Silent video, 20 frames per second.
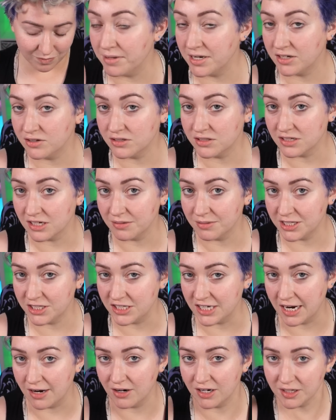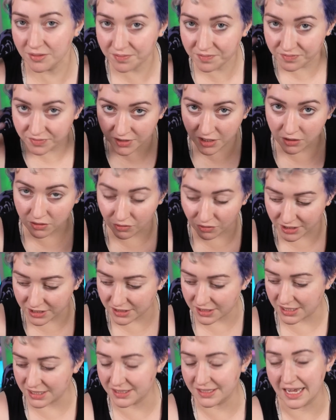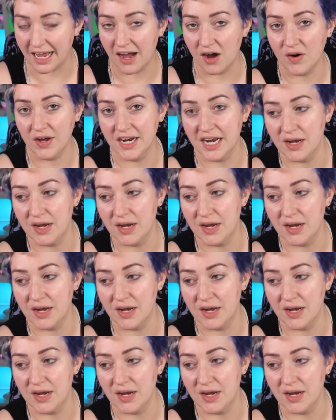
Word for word: I'm gonna go start my shower, rinse this out,